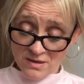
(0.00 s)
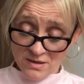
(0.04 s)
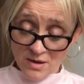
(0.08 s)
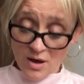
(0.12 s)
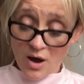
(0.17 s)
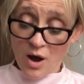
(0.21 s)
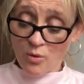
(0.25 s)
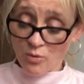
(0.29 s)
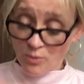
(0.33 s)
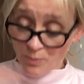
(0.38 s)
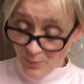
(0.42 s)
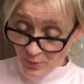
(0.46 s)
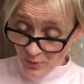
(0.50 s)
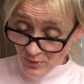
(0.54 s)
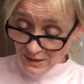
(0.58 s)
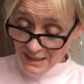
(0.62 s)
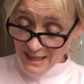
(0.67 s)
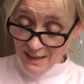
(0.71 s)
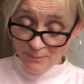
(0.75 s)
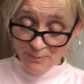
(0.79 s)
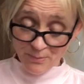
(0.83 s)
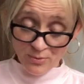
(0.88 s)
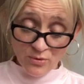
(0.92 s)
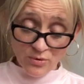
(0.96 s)
I will put
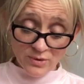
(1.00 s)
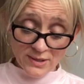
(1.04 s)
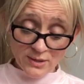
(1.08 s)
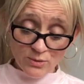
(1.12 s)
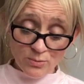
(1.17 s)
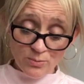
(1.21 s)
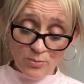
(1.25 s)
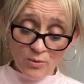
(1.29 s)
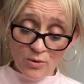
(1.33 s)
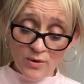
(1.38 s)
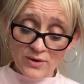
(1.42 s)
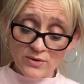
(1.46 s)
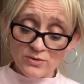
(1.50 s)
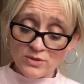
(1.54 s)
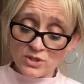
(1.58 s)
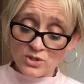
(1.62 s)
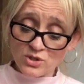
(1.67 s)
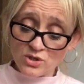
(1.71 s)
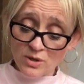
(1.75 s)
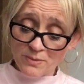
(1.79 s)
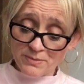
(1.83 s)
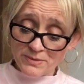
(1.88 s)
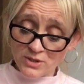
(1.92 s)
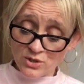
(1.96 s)
that poor little boy on the
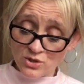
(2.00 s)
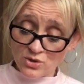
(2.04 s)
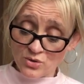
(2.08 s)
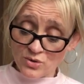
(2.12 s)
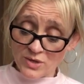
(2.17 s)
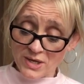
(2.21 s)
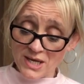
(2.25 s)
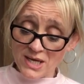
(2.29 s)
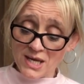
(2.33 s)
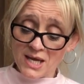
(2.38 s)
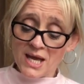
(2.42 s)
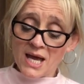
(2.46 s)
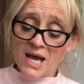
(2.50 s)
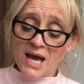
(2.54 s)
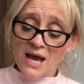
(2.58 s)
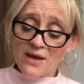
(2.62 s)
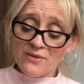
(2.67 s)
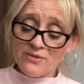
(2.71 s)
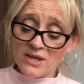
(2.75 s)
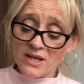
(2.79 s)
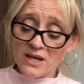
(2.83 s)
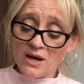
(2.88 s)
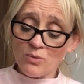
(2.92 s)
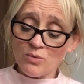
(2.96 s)
top of the tree,
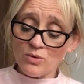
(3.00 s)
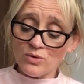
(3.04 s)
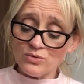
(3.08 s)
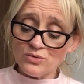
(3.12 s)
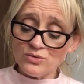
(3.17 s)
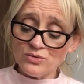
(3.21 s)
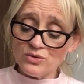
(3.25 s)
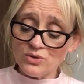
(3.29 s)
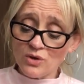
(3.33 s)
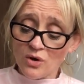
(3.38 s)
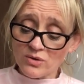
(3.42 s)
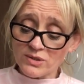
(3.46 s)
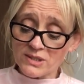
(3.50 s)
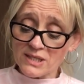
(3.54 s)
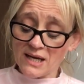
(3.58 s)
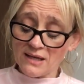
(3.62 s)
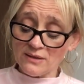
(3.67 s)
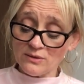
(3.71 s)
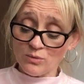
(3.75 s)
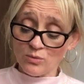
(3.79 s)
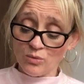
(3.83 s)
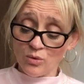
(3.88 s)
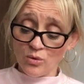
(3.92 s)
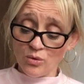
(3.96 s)
and then I will knock down
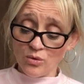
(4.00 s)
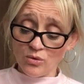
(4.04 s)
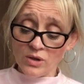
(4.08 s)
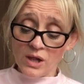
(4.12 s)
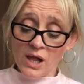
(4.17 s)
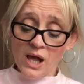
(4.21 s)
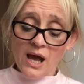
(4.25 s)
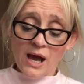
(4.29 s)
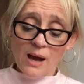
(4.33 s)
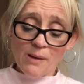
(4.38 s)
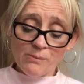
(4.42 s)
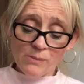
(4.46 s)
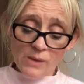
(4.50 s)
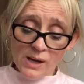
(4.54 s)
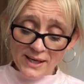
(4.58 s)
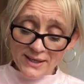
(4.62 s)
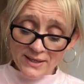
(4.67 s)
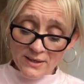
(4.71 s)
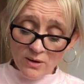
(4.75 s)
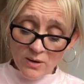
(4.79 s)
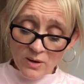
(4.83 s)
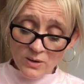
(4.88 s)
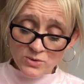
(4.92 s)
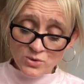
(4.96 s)
the wall, and my
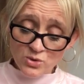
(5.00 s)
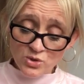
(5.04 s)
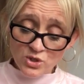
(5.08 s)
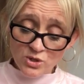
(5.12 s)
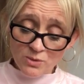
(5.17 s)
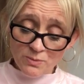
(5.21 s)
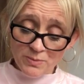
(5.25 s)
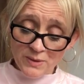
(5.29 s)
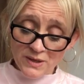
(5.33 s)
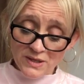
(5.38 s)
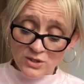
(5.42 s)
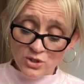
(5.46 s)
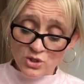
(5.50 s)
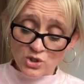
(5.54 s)
garden shall be the